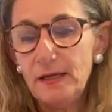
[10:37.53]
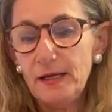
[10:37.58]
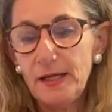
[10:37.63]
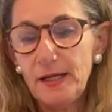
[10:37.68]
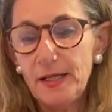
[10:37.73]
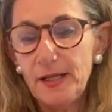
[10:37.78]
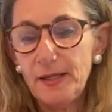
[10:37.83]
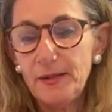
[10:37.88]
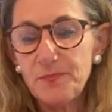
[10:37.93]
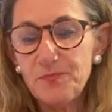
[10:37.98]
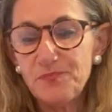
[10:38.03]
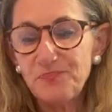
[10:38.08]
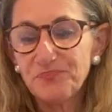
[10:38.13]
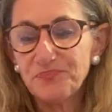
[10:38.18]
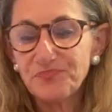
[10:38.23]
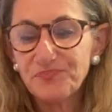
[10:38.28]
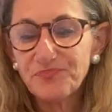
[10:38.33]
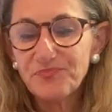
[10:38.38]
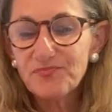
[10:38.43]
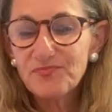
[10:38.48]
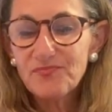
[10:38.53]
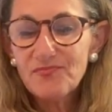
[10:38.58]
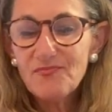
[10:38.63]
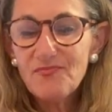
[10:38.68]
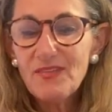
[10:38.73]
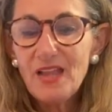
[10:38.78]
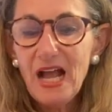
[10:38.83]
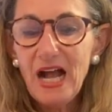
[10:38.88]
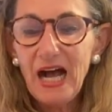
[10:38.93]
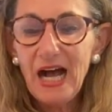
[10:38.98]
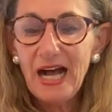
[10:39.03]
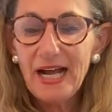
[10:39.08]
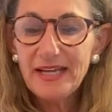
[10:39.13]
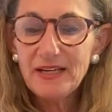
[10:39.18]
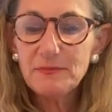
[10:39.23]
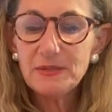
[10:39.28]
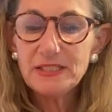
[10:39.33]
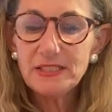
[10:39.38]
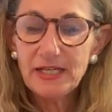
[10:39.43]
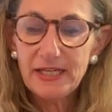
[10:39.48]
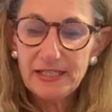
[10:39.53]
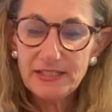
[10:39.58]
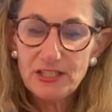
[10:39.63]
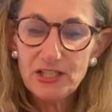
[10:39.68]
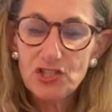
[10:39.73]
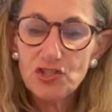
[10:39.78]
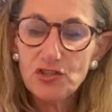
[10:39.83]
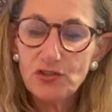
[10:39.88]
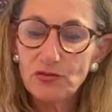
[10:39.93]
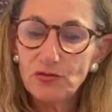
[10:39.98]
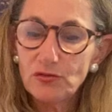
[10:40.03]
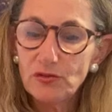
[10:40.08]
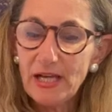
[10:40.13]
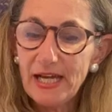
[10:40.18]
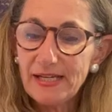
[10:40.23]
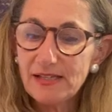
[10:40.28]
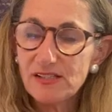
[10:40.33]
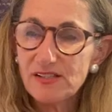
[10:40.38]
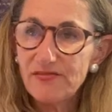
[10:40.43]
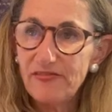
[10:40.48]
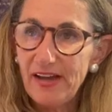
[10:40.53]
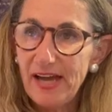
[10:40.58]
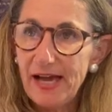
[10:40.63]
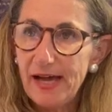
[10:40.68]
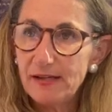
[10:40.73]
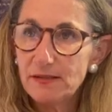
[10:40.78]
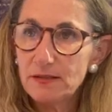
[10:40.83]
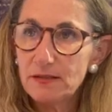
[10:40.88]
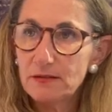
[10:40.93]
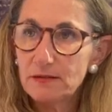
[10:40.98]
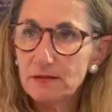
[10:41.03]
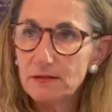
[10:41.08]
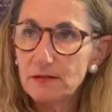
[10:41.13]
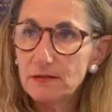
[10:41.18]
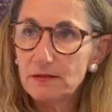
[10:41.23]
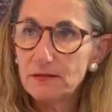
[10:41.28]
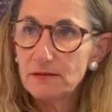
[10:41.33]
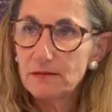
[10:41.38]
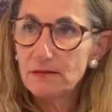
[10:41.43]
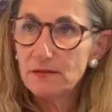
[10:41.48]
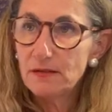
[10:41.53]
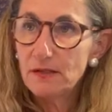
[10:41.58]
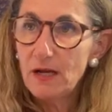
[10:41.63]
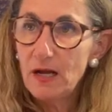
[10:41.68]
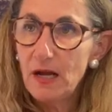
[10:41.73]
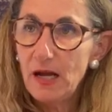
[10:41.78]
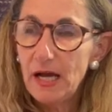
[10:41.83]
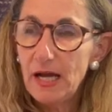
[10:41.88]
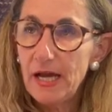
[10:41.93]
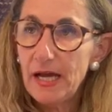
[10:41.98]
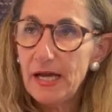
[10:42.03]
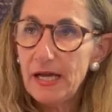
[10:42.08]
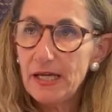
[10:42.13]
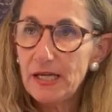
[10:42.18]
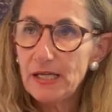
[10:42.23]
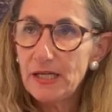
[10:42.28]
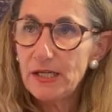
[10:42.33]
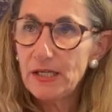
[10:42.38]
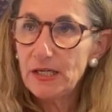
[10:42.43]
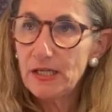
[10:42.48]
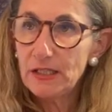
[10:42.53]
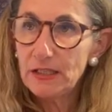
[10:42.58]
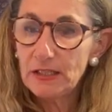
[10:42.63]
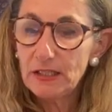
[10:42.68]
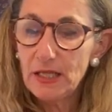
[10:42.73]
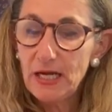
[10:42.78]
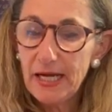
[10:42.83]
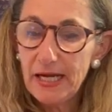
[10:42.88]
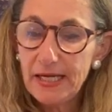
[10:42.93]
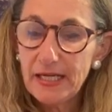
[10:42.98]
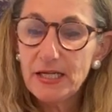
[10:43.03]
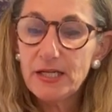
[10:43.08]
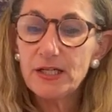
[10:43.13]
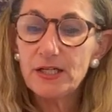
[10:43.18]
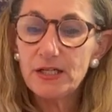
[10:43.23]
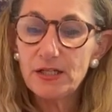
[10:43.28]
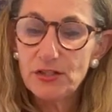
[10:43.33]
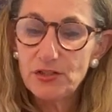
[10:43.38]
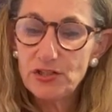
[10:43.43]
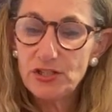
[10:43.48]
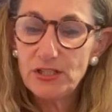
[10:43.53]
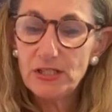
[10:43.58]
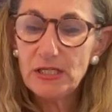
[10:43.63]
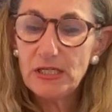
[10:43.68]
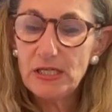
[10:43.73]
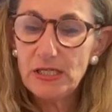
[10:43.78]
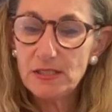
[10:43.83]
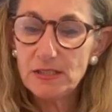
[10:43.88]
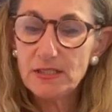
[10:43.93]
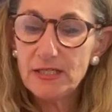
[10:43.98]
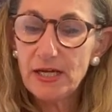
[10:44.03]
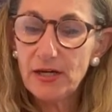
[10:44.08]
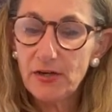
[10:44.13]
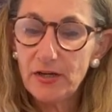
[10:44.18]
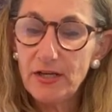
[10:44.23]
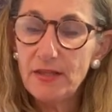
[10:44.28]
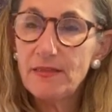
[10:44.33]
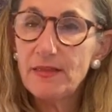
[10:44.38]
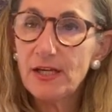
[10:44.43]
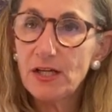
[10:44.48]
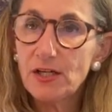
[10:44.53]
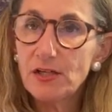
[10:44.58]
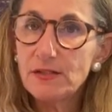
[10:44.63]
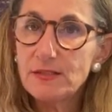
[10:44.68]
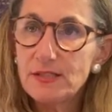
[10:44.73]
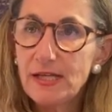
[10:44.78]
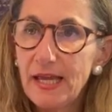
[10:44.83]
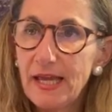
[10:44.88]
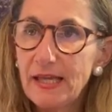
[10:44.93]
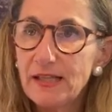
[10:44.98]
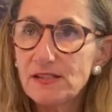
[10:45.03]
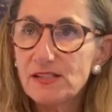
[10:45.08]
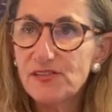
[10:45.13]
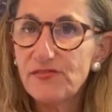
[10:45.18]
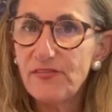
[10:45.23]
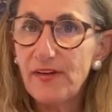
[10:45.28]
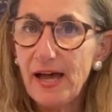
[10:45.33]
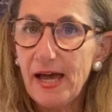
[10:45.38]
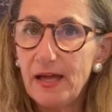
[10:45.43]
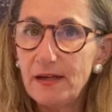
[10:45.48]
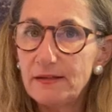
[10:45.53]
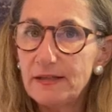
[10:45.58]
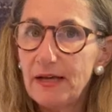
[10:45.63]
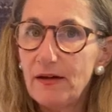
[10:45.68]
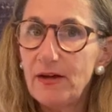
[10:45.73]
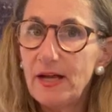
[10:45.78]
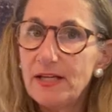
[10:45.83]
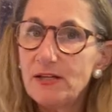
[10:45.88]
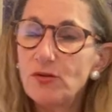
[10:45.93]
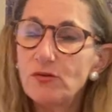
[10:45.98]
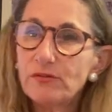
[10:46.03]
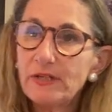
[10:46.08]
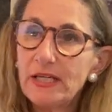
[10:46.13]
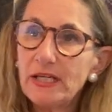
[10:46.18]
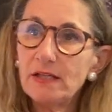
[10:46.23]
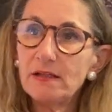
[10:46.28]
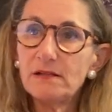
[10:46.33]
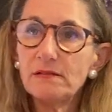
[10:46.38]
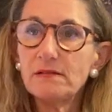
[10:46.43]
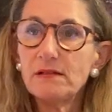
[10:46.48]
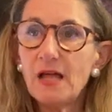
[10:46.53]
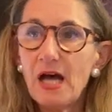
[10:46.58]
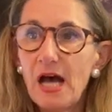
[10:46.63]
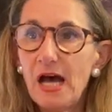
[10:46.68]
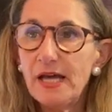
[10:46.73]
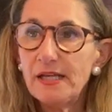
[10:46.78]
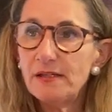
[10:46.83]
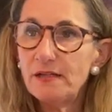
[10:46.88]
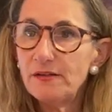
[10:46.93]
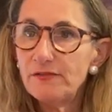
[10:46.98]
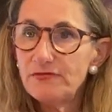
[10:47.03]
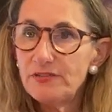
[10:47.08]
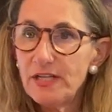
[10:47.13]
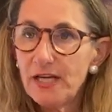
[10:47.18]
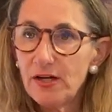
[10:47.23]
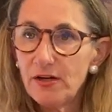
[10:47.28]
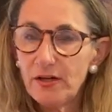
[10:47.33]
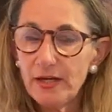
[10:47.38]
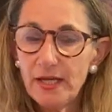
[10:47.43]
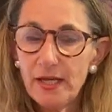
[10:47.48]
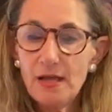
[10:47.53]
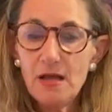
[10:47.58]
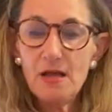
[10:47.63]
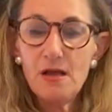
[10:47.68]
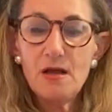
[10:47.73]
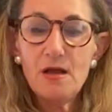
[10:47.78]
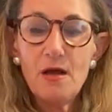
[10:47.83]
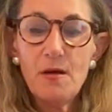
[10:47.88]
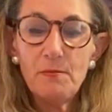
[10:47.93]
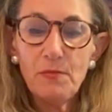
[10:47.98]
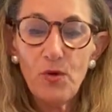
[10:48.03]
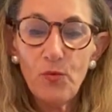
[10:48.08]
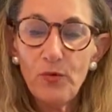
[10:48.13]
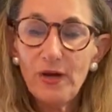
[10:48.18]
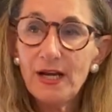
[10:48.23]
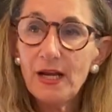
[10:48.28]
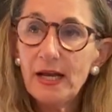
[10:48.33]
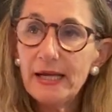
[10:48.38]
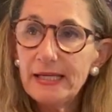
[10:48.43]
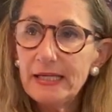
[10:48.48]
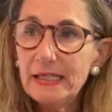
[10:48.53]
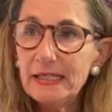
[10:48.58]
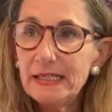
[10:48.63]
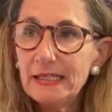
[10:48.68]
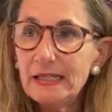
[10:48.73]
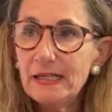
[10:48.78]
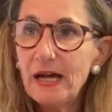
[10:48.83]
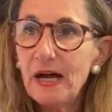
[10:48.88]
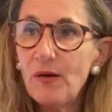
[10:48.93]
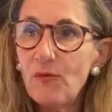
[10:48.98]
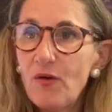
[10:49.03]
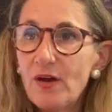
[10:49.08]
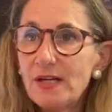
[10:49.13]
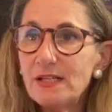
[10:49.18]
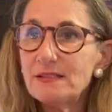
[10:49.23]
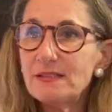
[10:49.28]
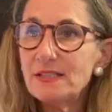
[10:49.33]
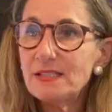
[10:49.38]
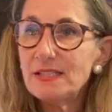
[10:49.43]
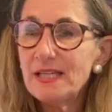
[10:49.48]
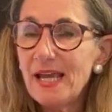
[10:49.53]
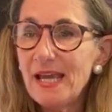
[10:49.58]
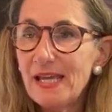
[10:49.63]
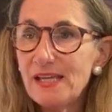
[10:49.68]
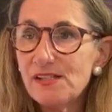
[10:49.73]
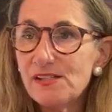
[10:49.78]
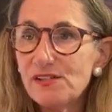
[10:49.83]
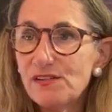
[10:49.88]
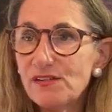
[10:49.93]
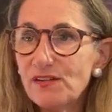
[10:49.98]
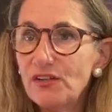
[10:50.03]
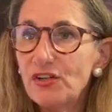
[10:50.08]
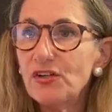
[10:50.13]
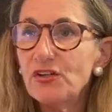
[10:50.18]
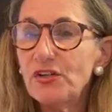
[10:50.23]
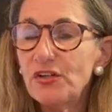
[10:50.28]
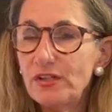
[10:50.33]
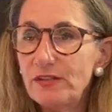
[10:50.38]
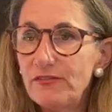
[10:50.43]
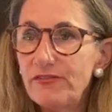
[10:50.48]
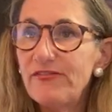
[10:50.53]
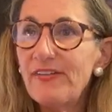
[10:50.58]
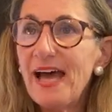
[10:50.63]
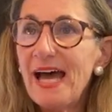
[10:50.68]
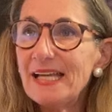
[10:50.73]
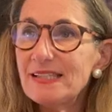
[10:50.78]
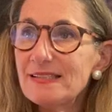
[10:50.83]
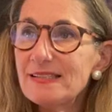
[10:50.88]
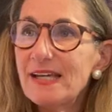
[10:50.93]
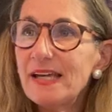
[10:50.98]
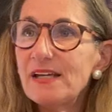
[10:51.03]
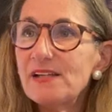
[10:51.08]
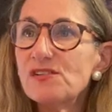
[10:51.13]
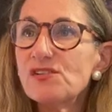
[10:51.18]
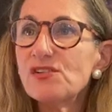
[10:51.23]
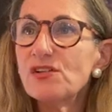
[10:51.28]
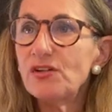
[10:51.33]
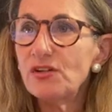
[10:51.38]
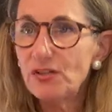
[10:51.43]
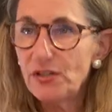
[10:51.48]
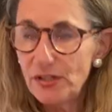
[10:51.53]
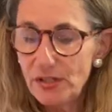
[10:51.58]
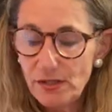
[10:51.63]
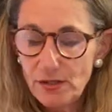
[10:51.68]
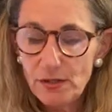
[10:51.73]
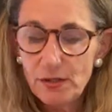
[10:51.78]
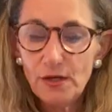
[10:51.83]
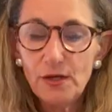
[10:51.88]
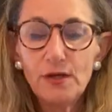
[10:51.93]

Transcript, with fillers: Um, I am a dietitian who likes fat. I like to eat dairy that contains fat. Now, I don't eat a lot of dairy, but when I eat it, I want it to taste good. Fat tastes good.